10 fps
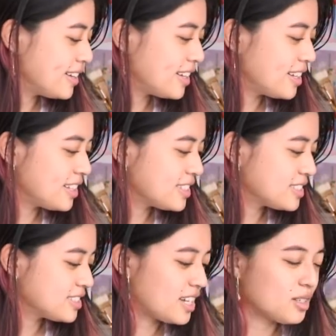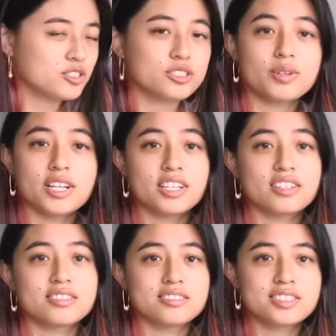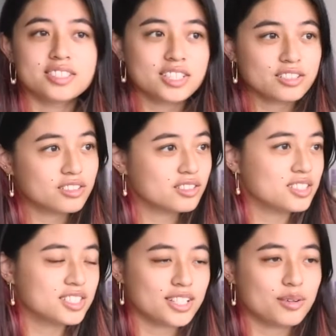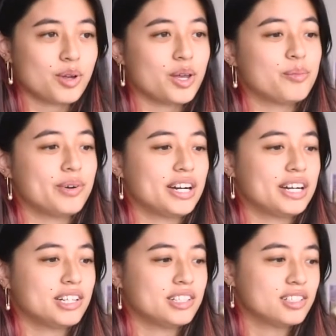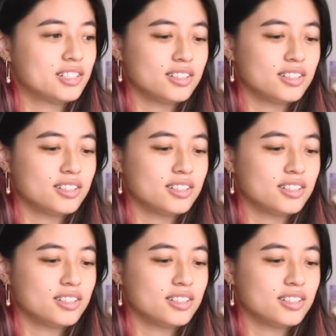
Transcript: And I'm just waiting still on the sticker paper.